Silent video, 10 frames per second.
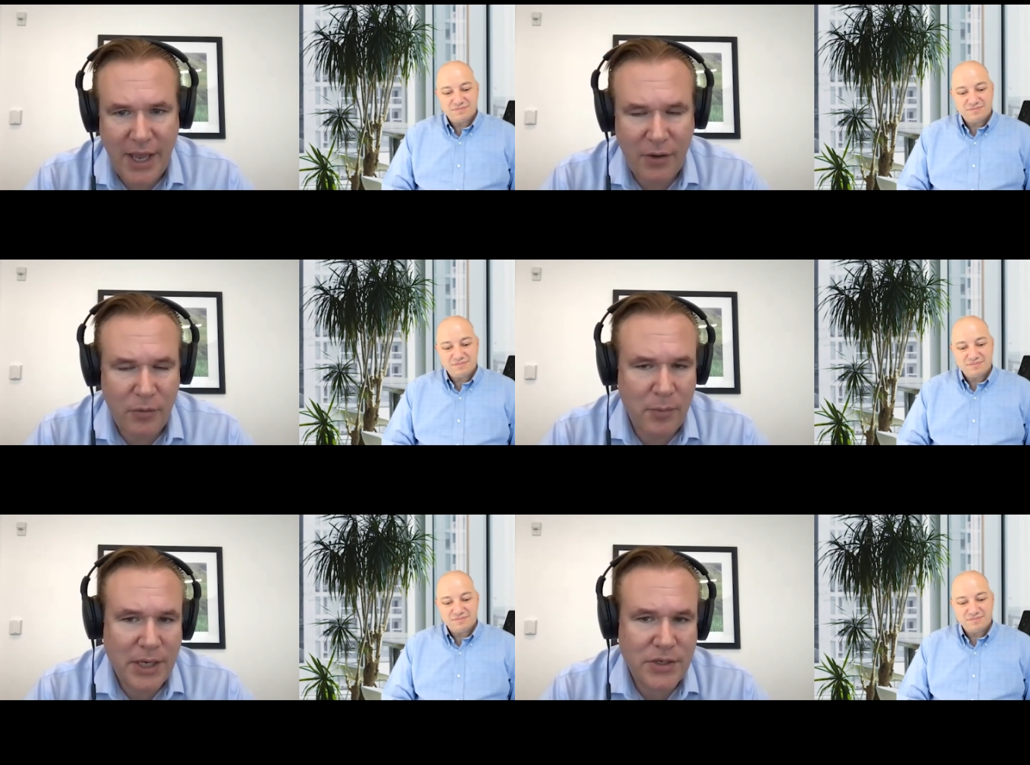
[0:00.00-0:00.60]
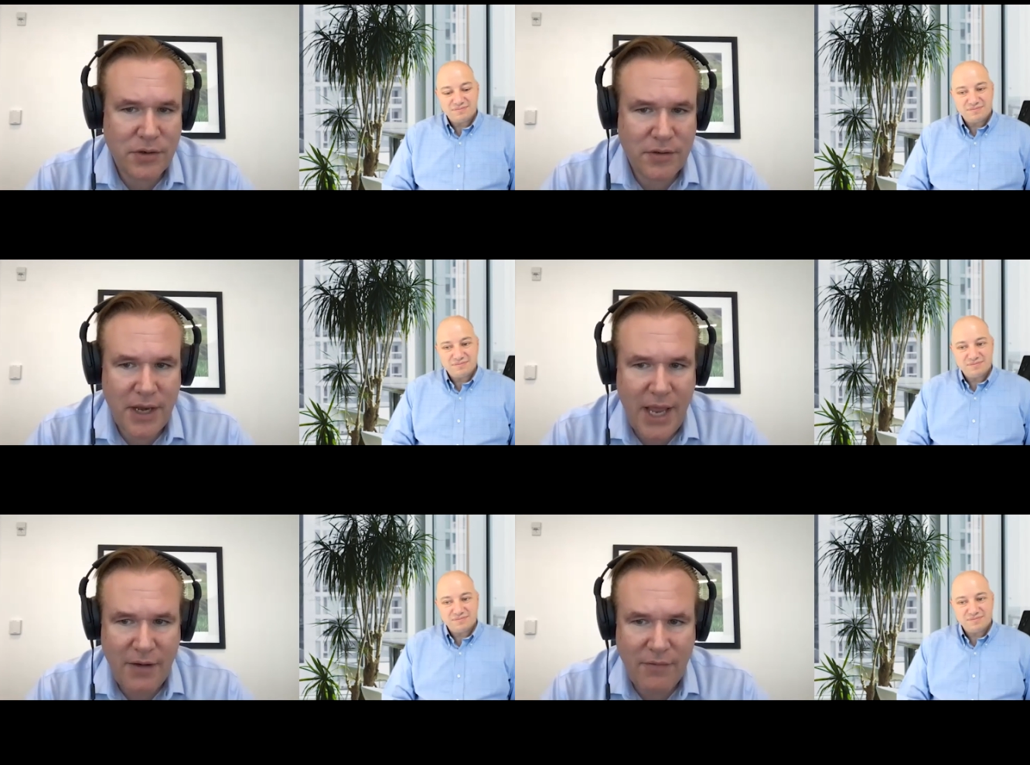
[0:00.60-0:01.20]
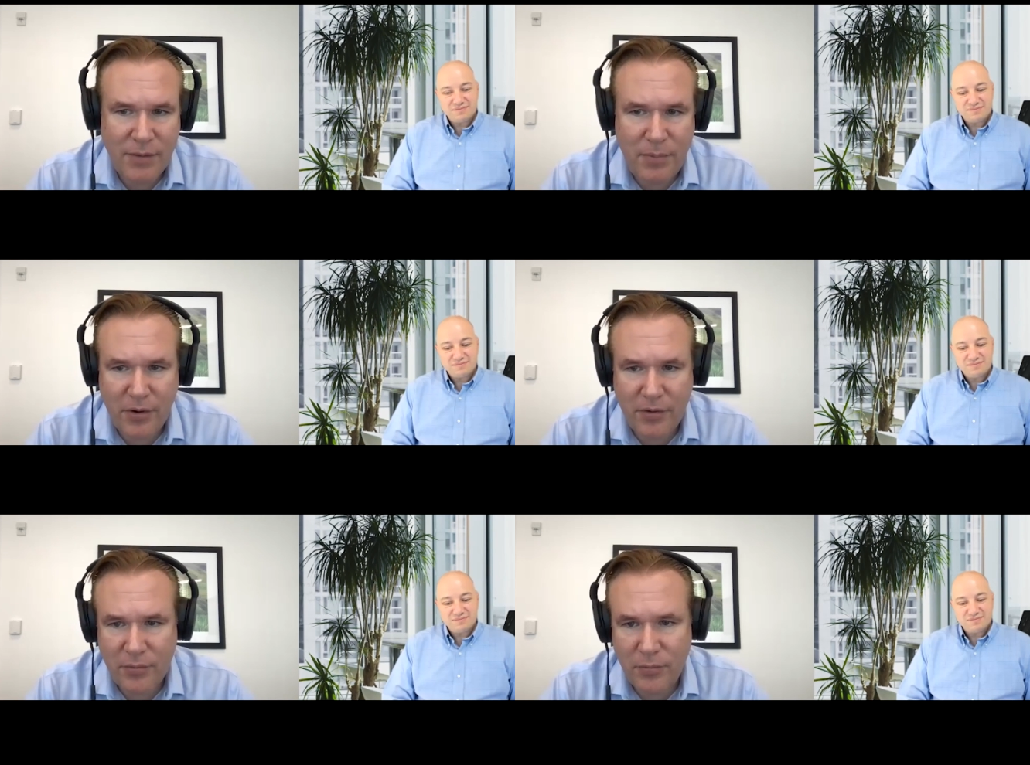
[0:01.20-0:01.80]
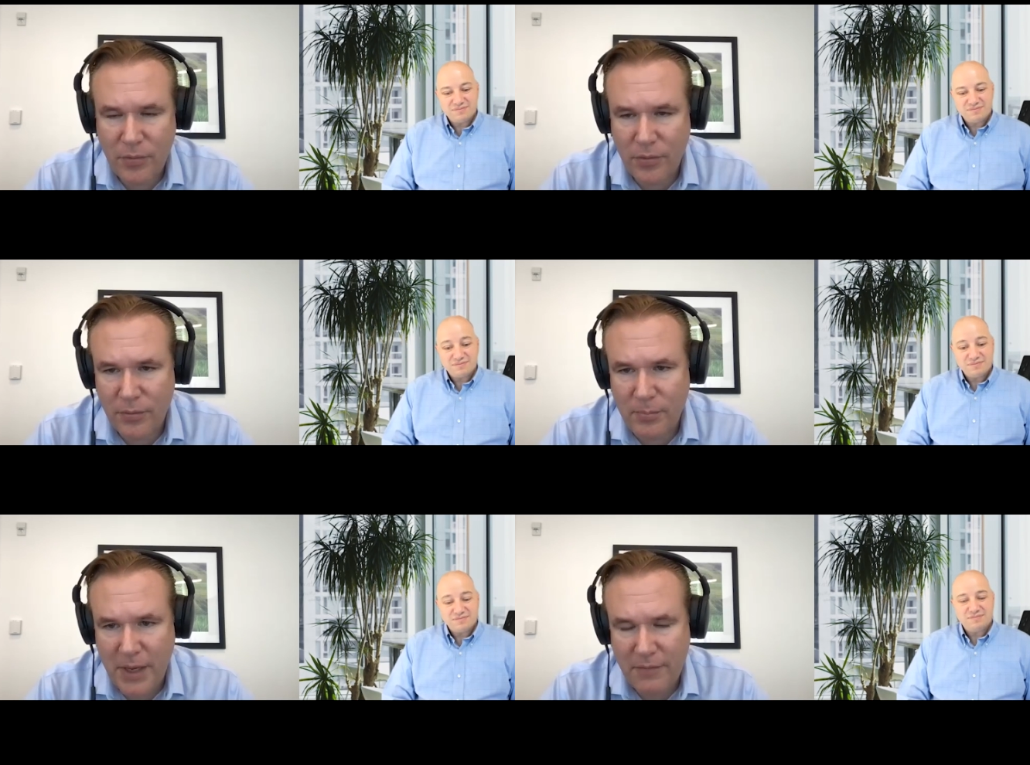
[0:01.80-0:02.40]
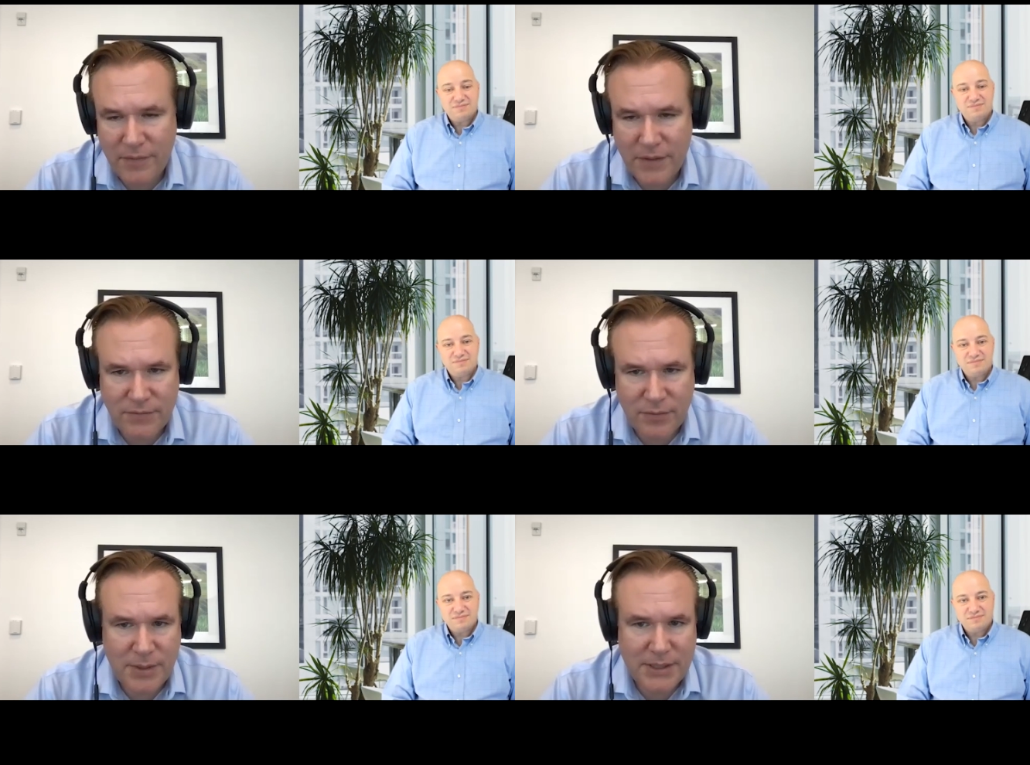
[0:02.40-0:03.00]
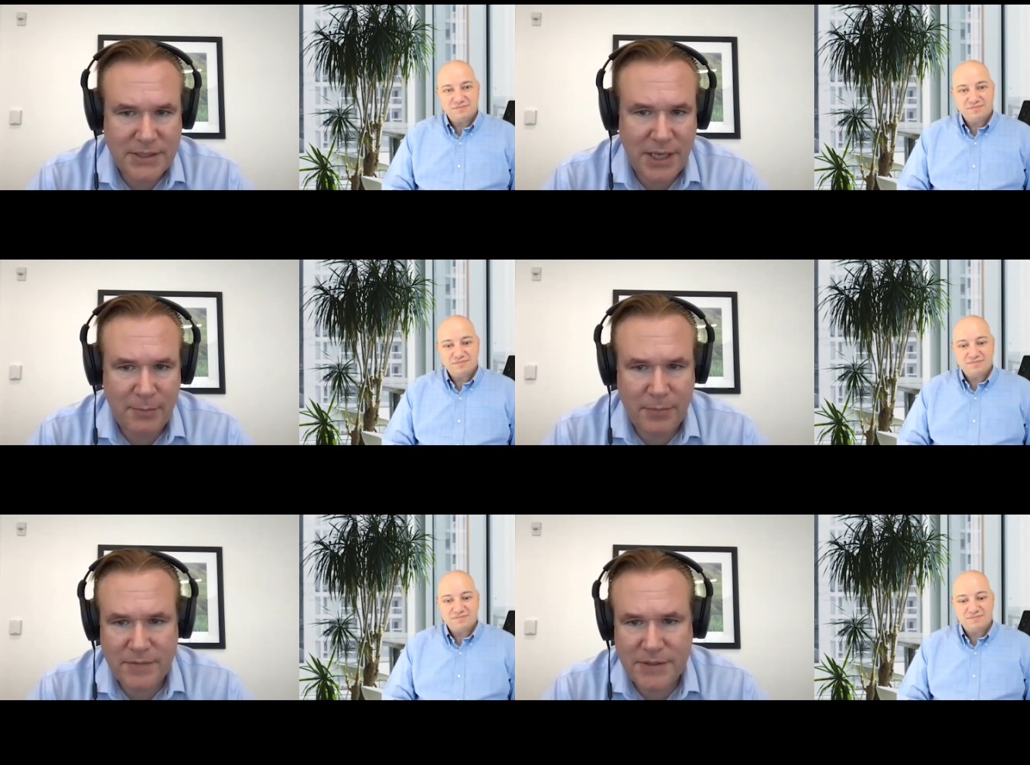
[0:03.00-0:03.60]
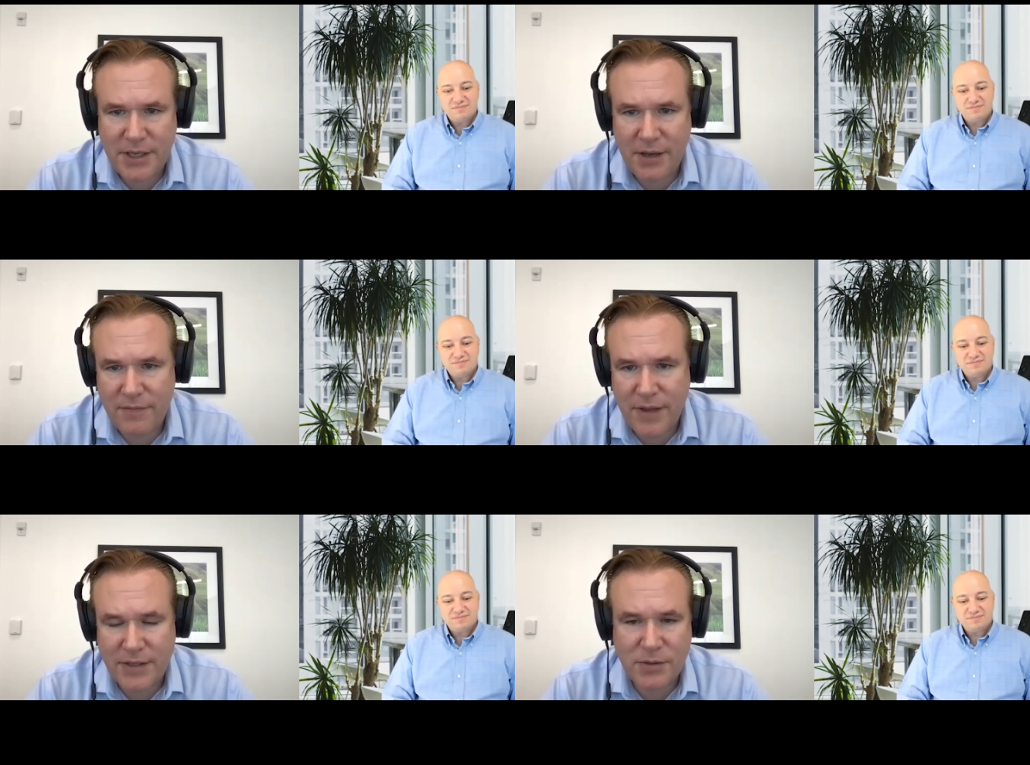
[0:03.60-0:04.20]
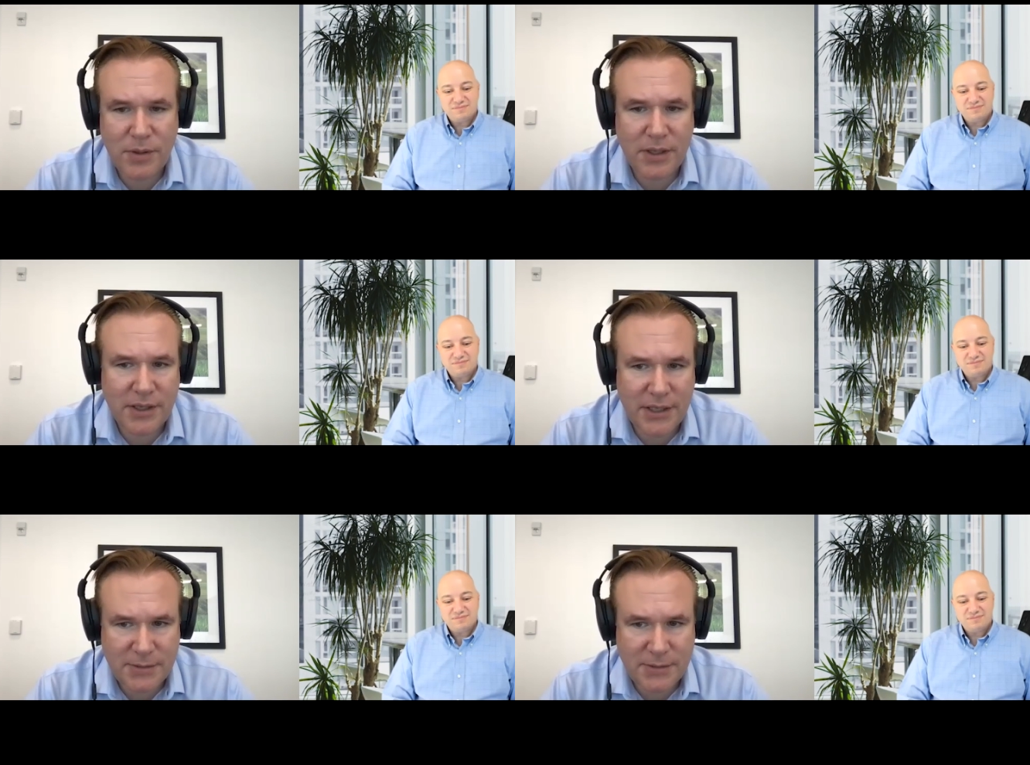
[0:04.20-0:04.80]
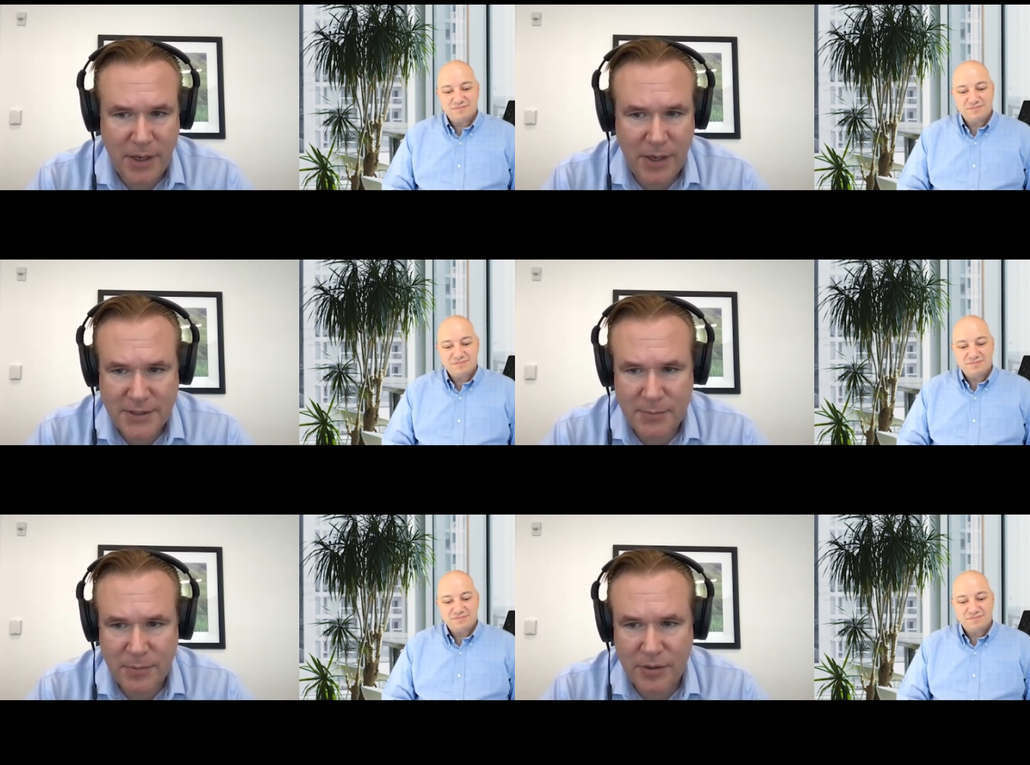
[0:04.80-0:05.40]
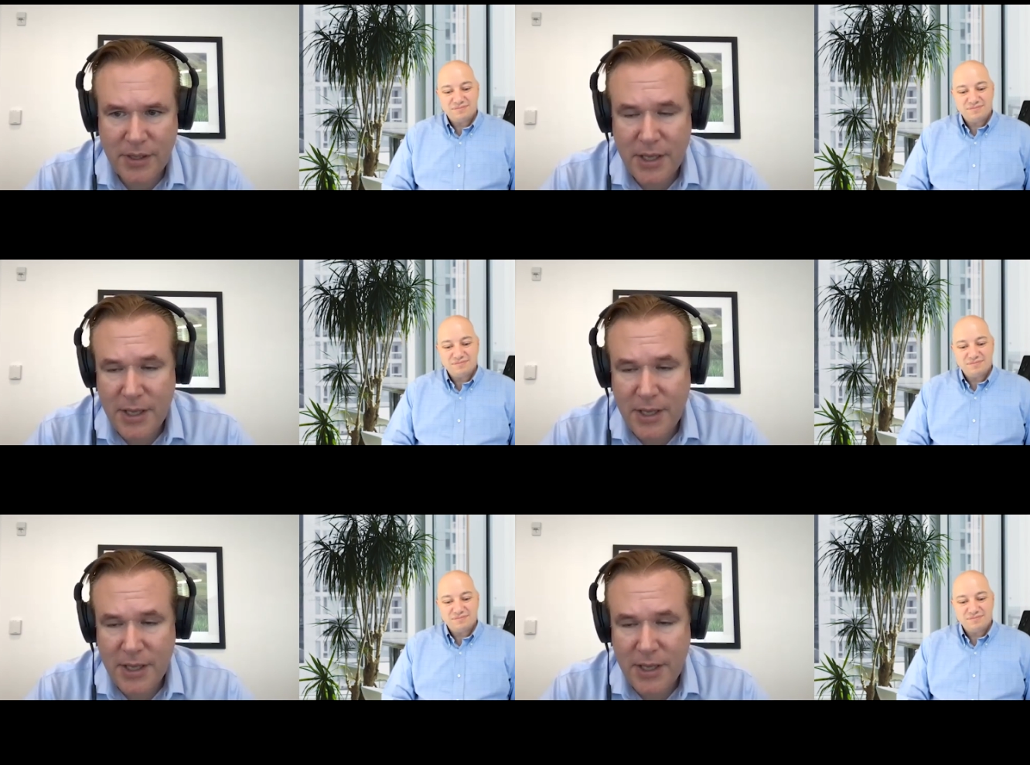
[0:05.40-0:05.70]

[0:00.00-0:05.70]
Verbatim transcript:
Speaker 1: How can we make sure that every part of the world benefits from this type of stuff as quickly as possible?